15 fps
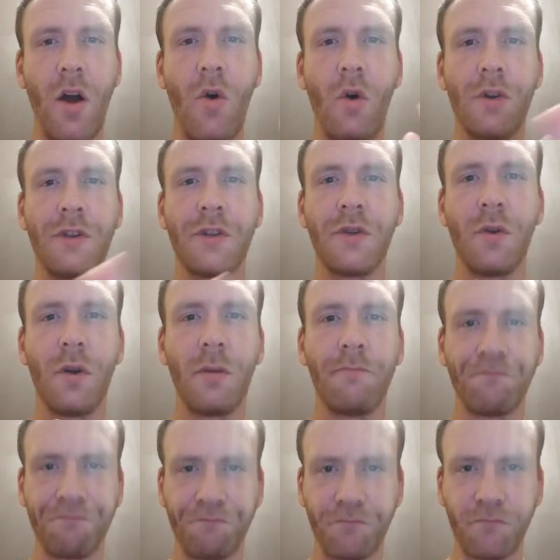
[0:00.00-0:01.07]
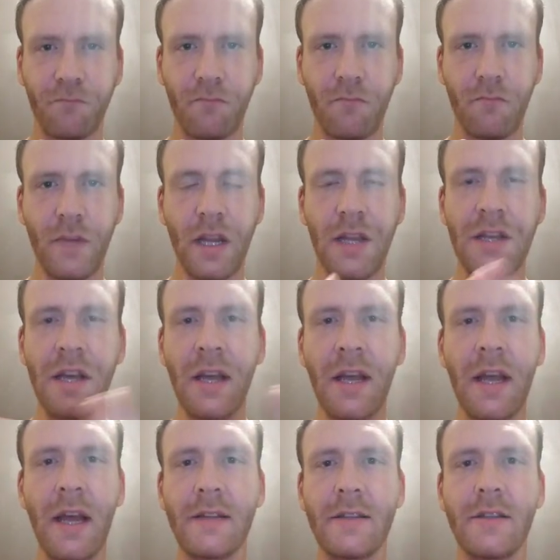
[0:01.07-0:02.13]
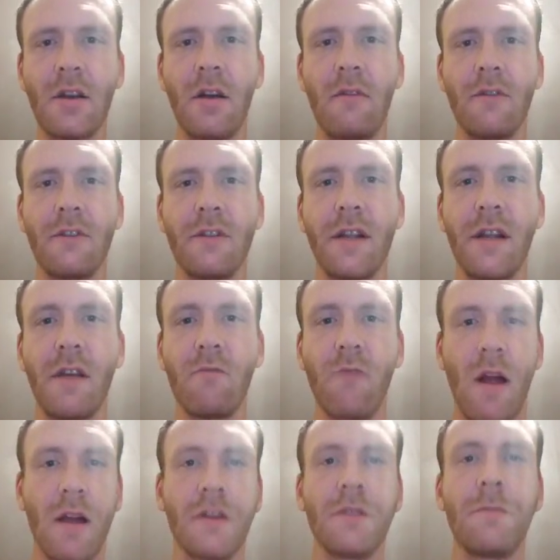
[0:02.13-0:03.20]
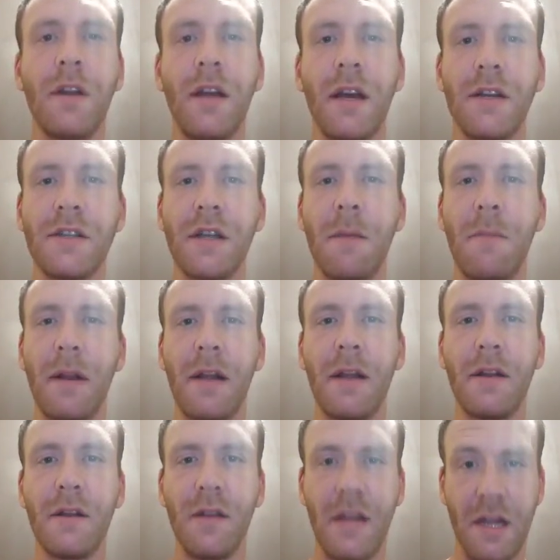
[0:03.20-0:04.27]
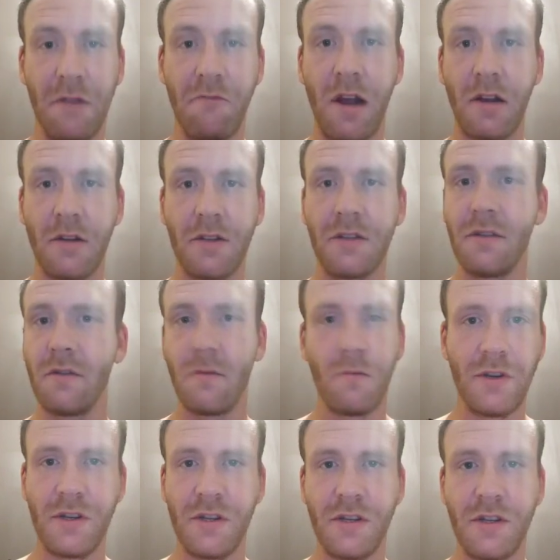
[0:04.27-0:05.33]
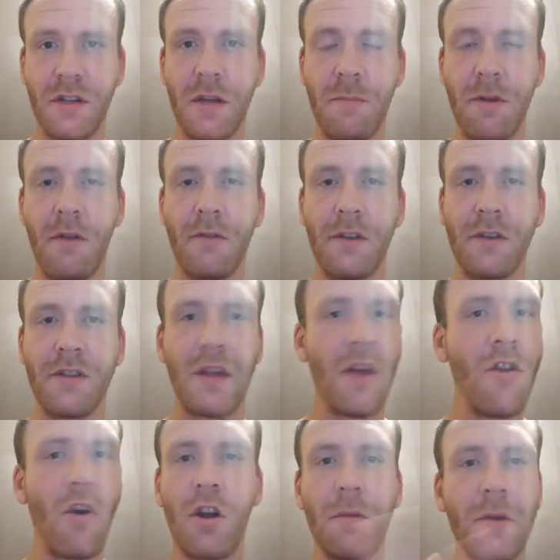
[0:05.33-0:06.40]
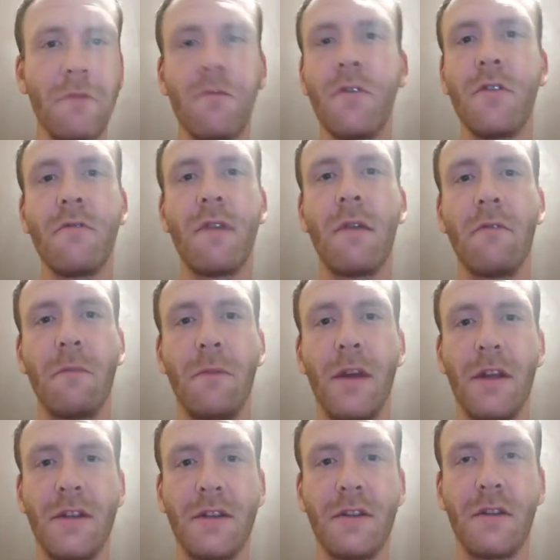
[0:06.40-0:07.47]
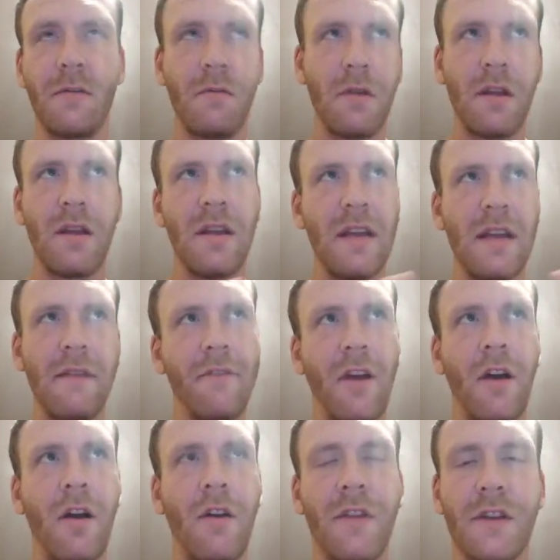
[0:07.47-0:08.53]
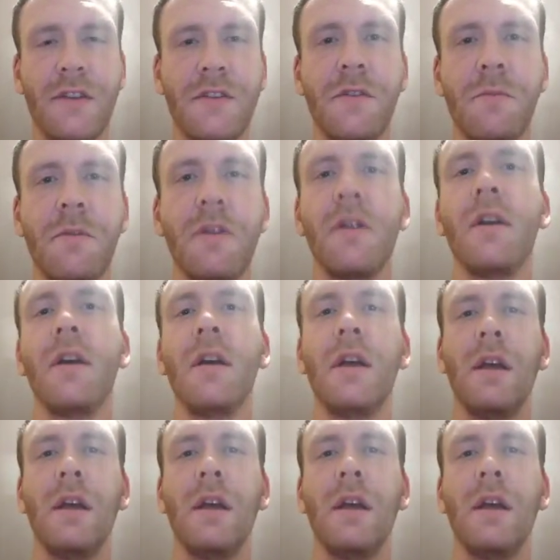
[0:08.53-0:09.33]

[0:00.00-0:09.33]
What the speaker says: also you get obviously ranked players playing in ranked, which is a bit obvious. They're not going to be running around with a pistol. If they are, they're stupid.